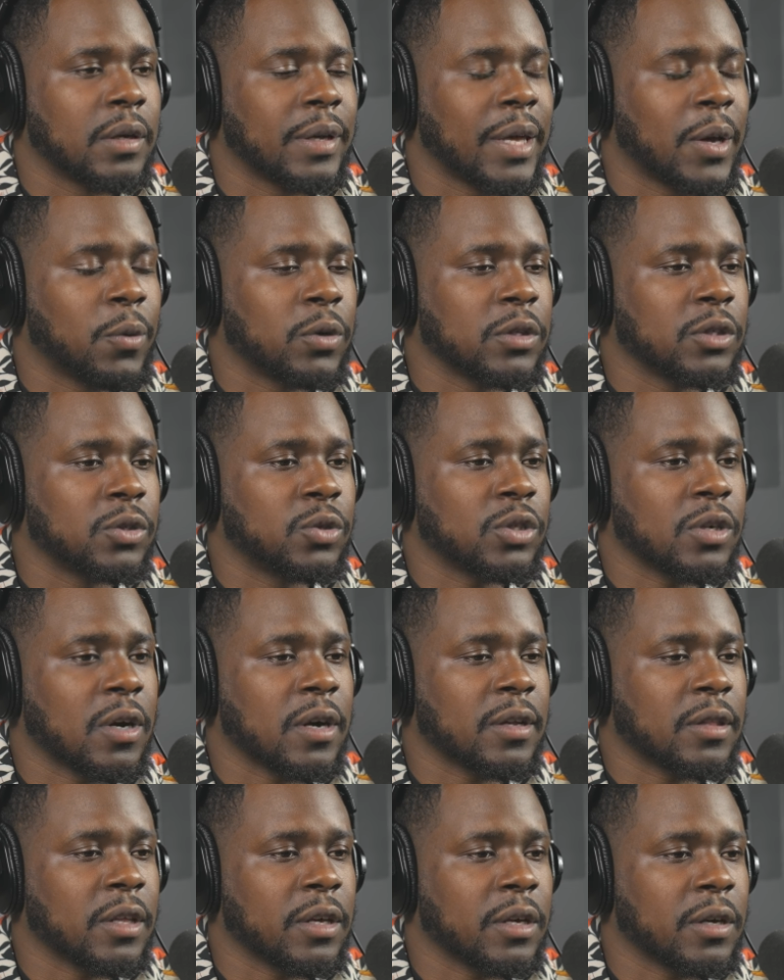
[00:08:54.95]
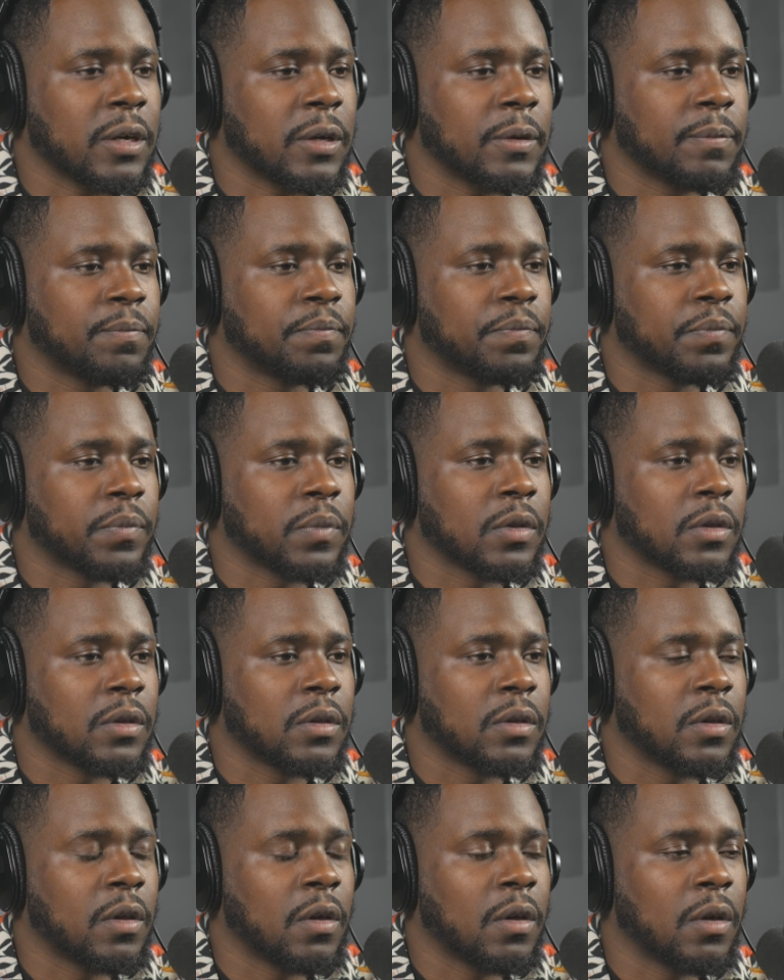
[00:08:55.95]
And when you start there,
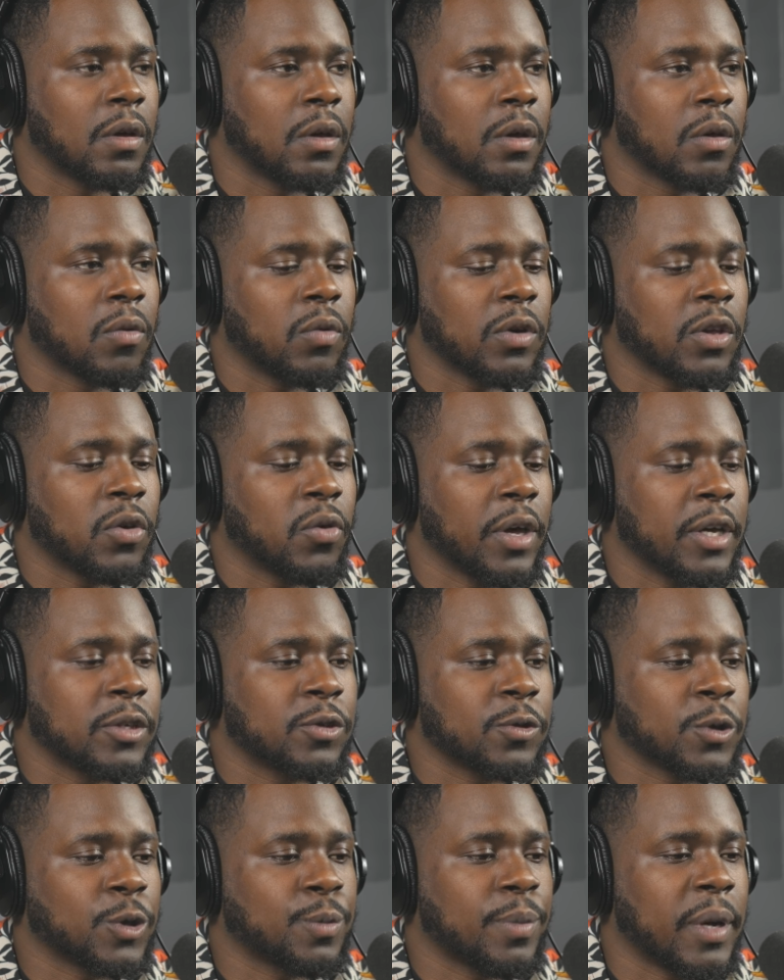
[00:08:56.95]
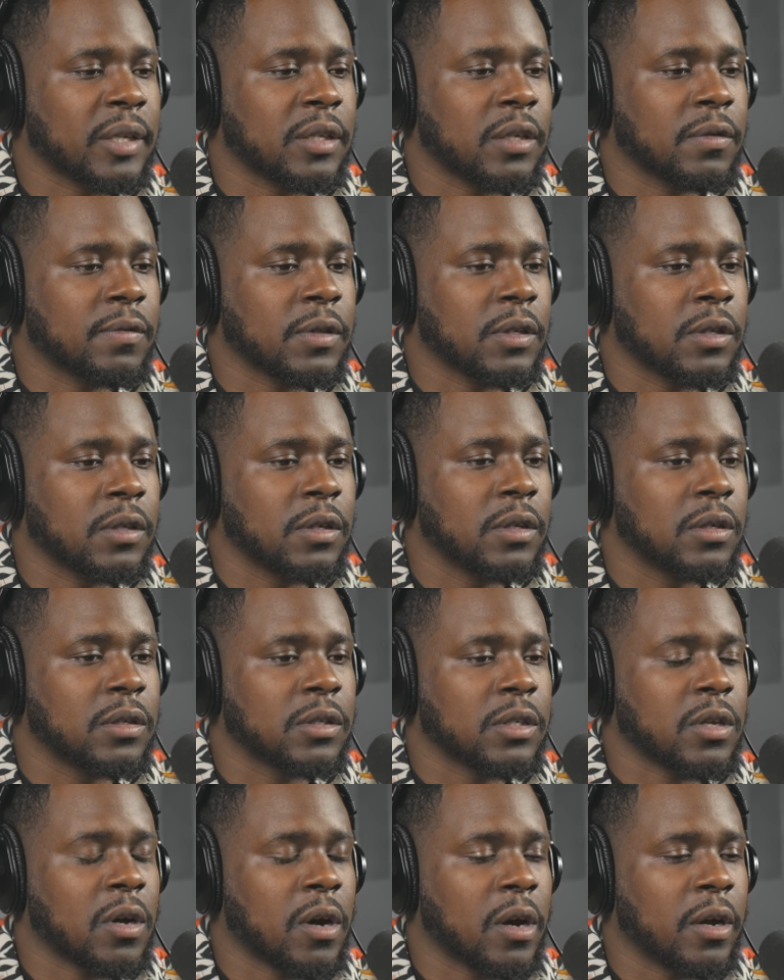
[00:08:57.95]
when you introspectively
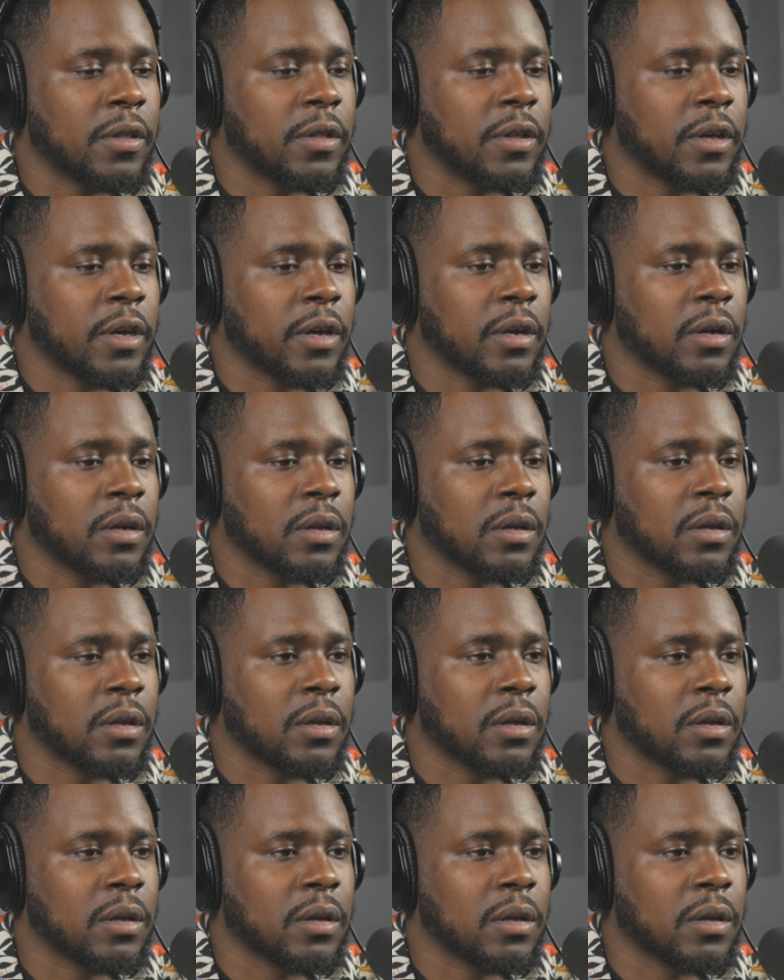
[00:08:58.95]
start there,